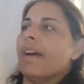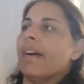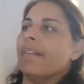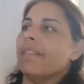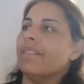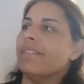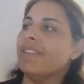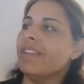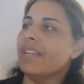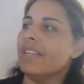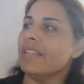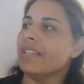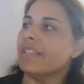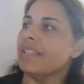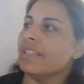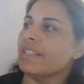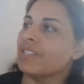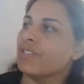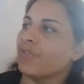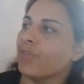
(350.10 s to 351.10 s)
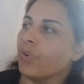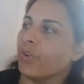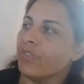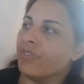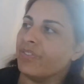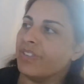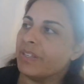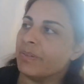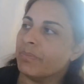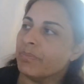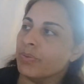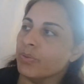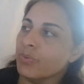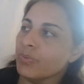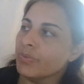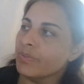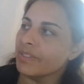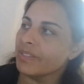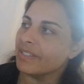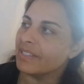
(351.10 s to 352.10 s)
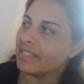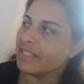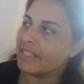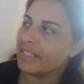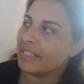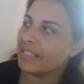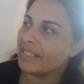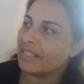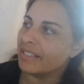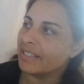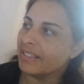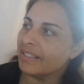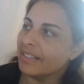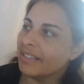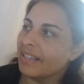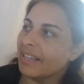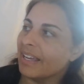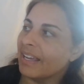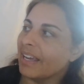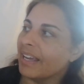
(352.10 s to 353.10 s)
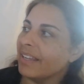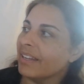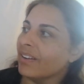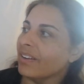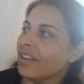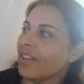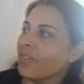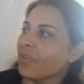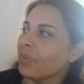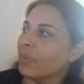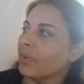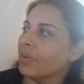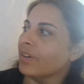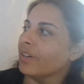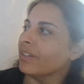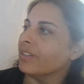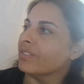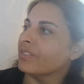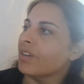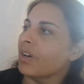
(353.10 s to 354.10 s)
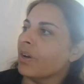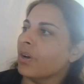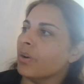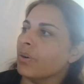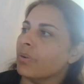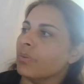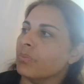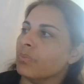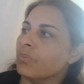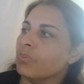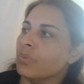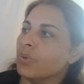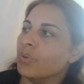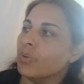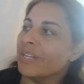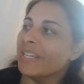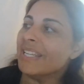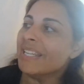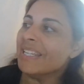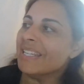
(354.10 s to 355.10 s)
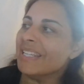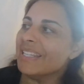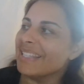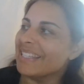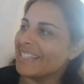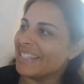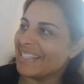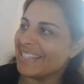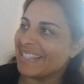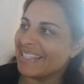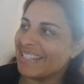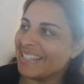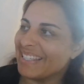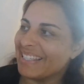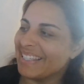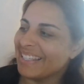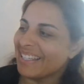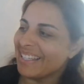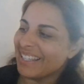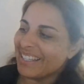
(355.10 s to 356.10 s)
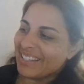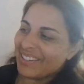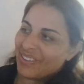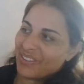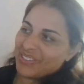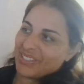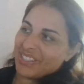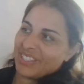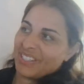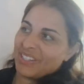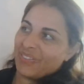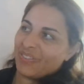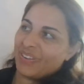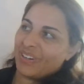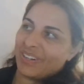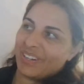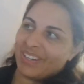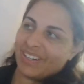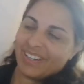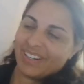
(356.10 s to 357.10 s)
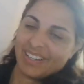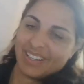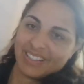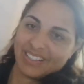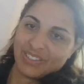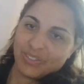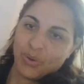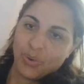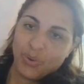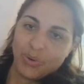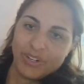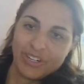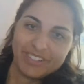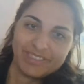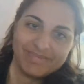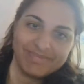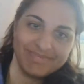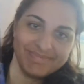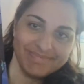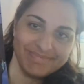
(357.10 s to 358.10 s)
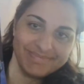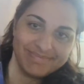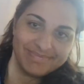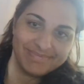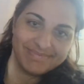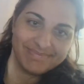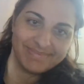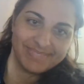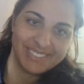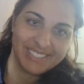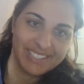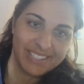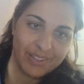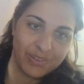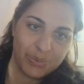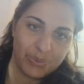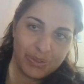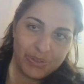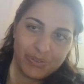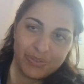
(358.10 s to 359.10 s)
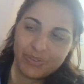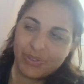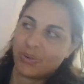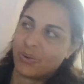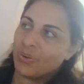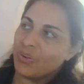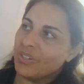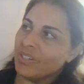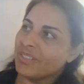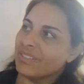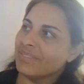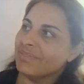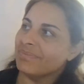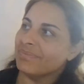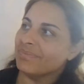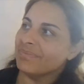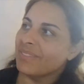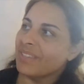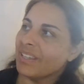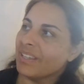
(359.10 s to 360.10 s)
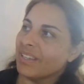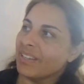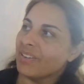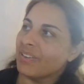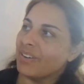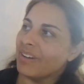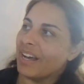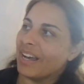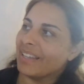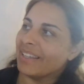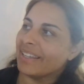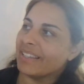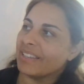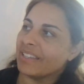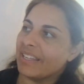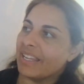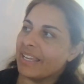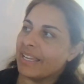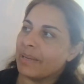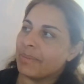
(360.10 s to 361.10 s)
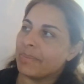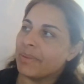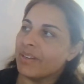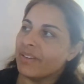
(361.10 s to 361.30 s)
V is for vibunzi, and another word is muhindi. Those are the different, it's corn, another word for corn. I like the name,